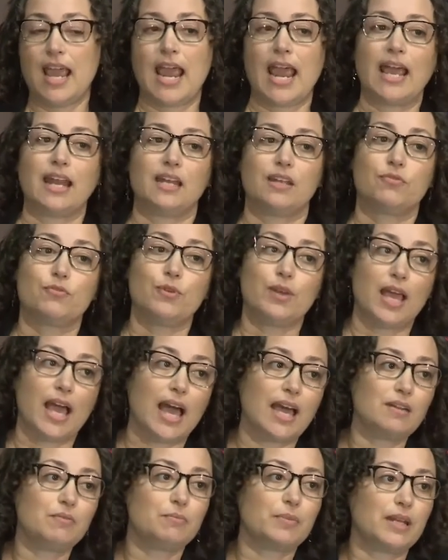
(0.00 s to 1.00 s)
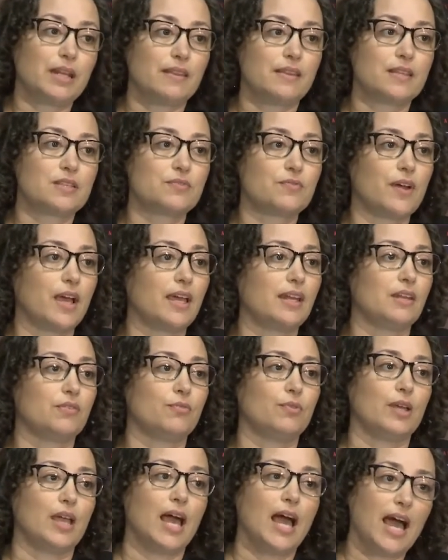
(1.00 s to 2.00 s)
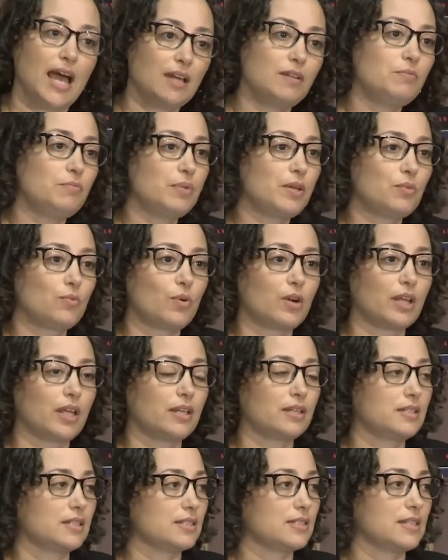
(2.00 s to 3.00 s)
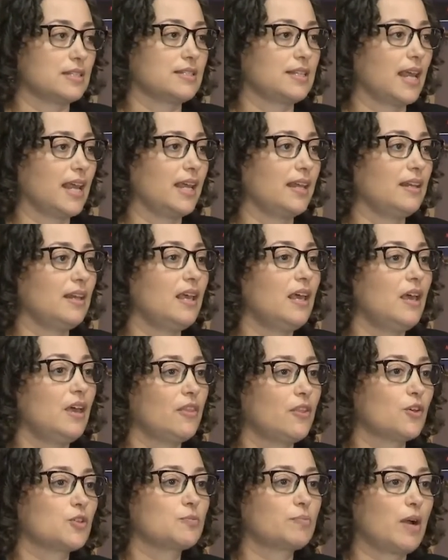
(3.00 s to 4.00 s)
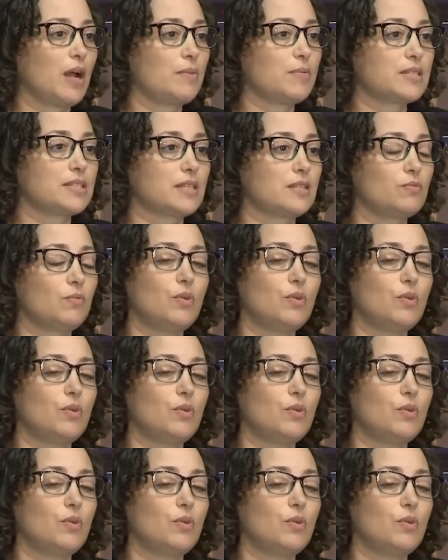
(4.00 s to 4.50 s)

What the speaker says: And if we hadn't been in this fight, if we hadn't been working to sustain those promises,